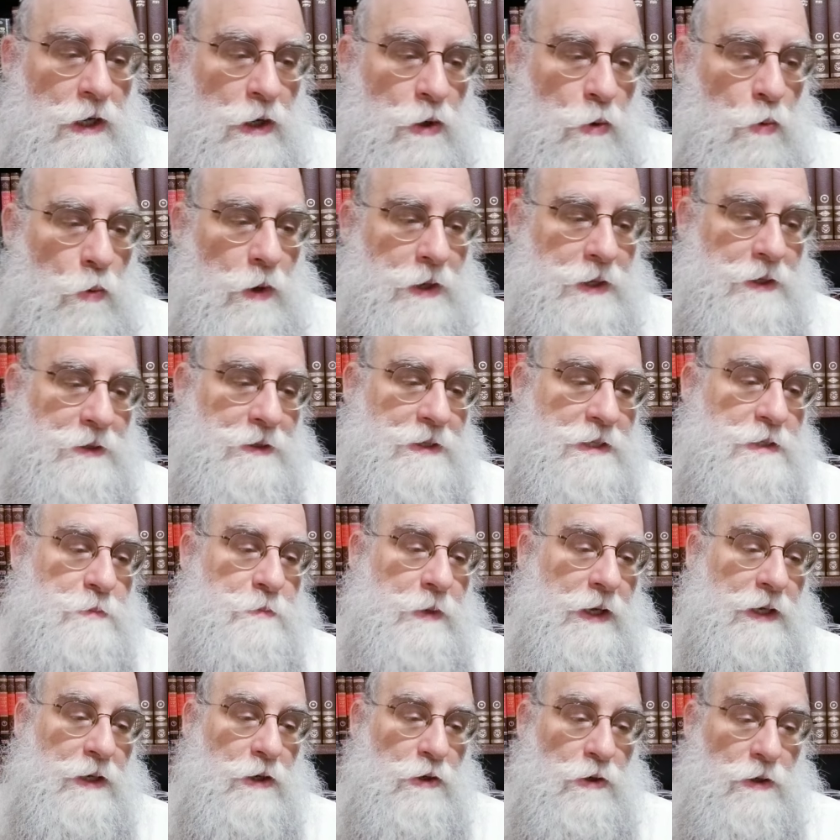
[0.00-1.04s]
Why are these
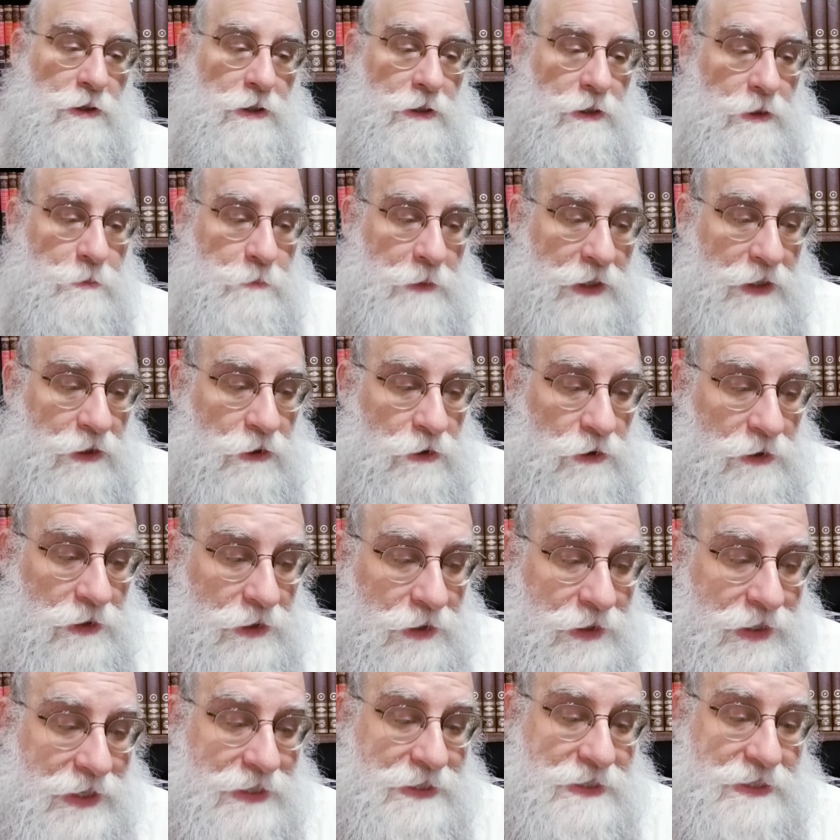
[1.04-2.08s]
men called, men called
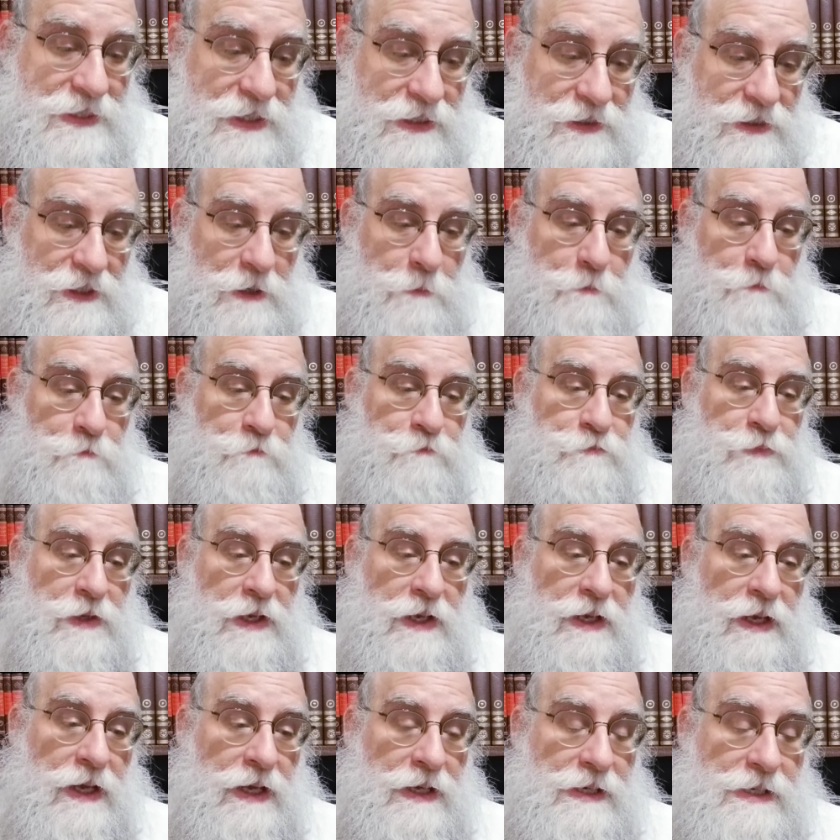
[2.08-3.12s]
Hasidim?
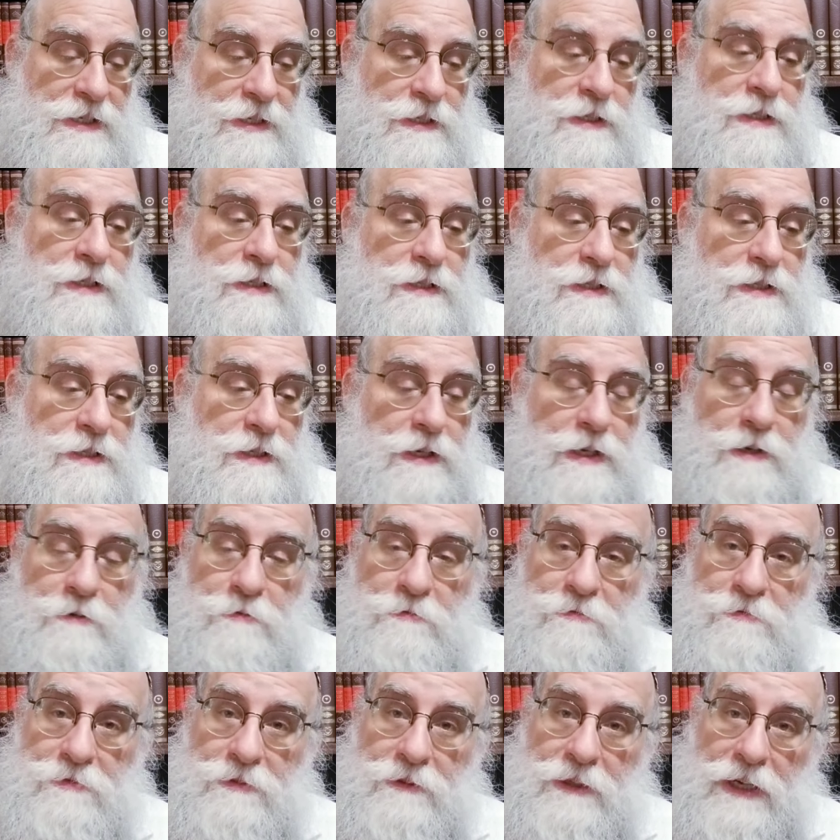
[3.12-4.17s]
is
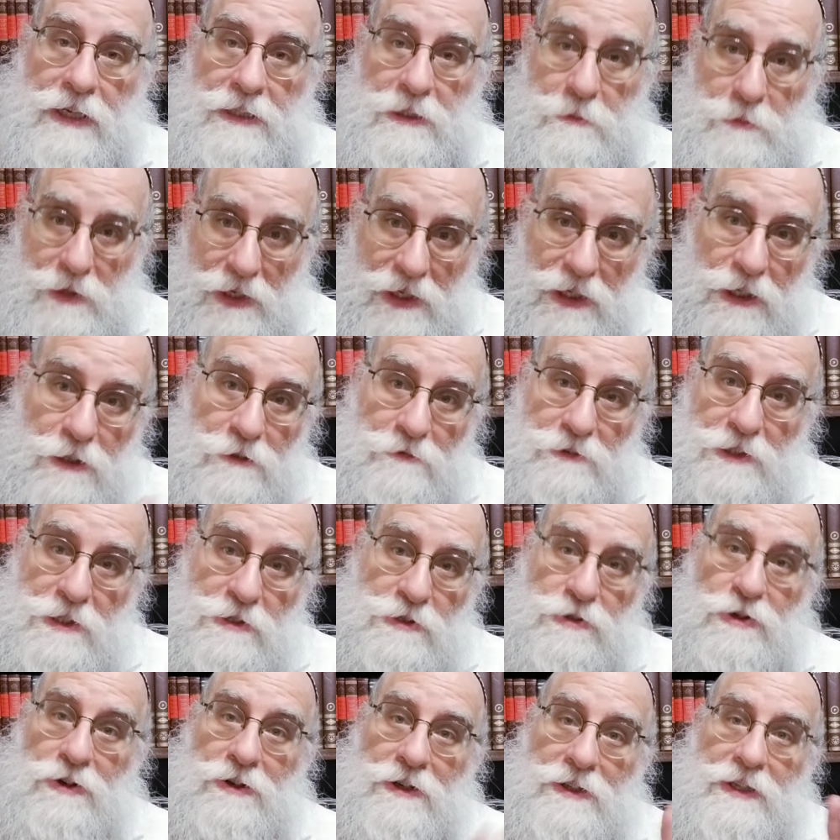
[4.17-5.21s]
if at the beginning of the
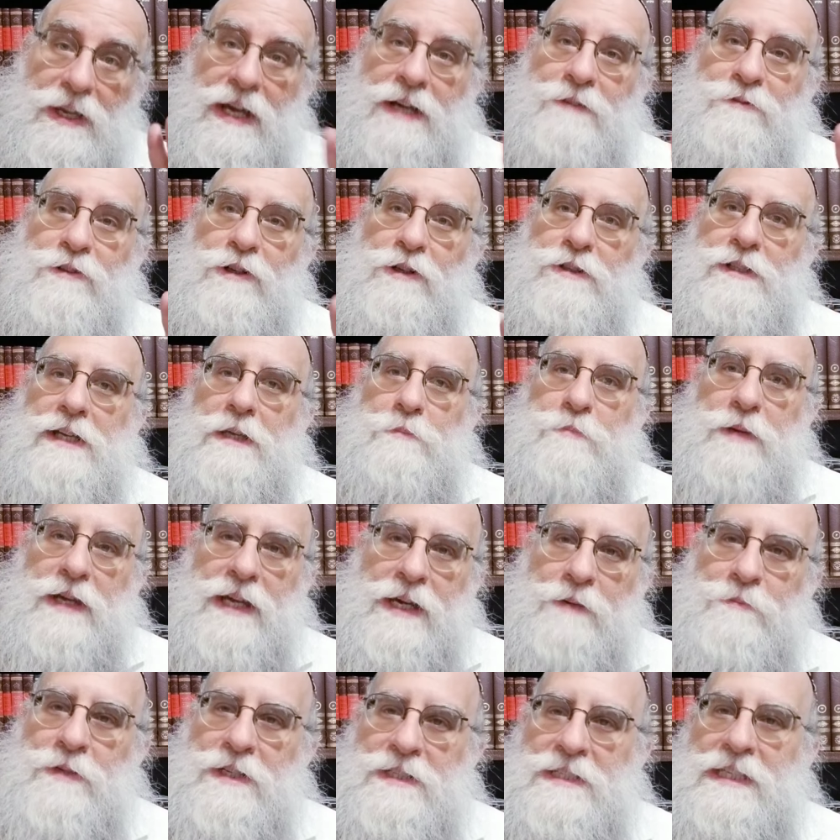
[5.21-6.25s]
story they have not yet
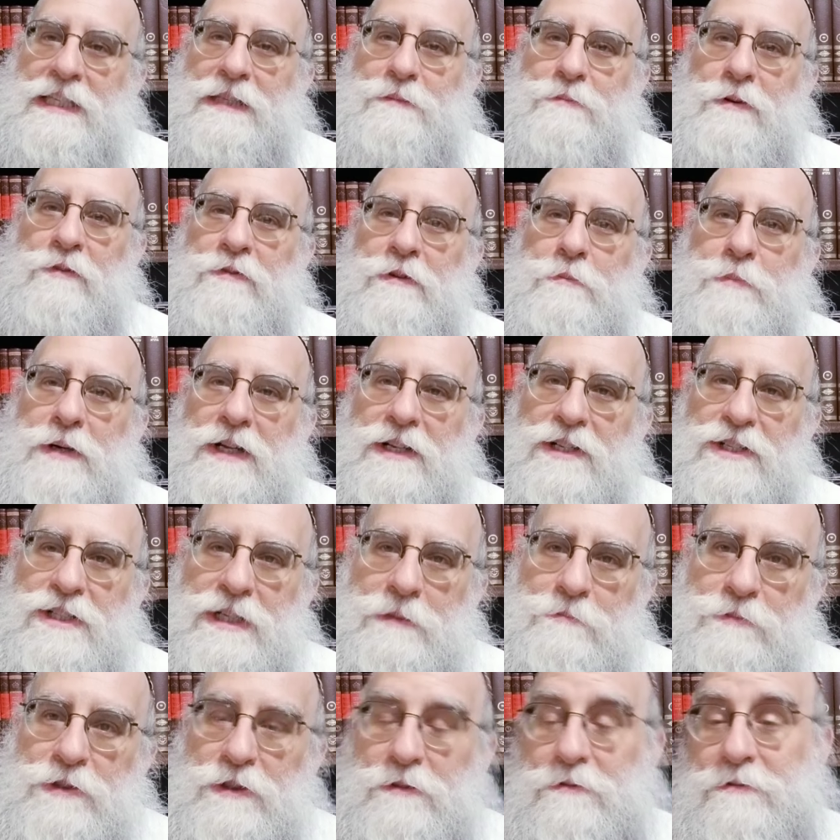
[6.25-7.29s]
become Hasidim of the Baal
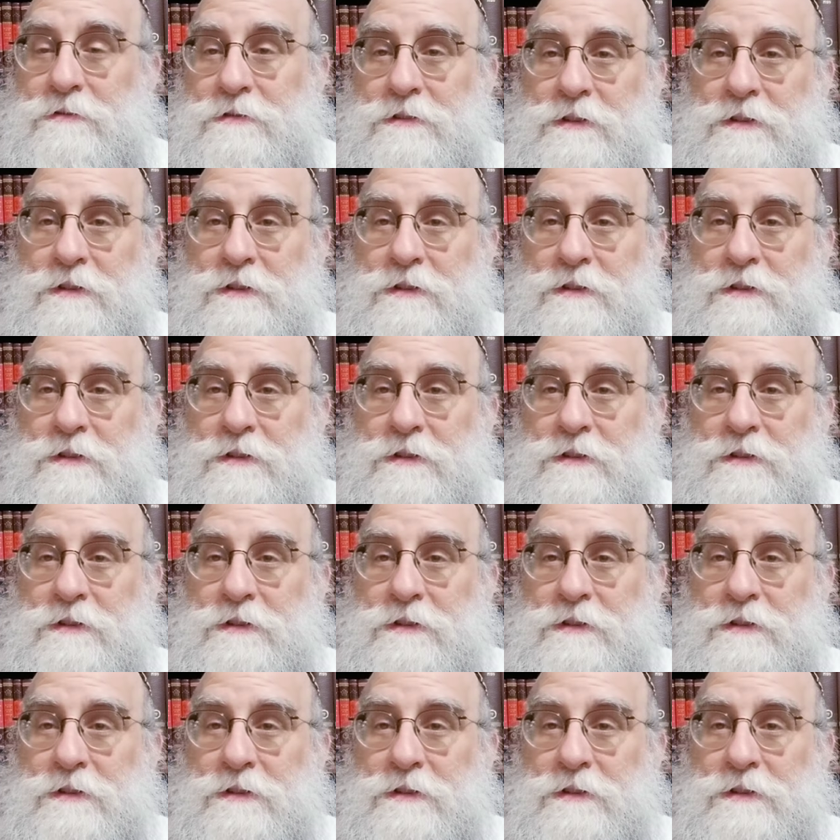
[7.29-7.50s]
Shem Tov.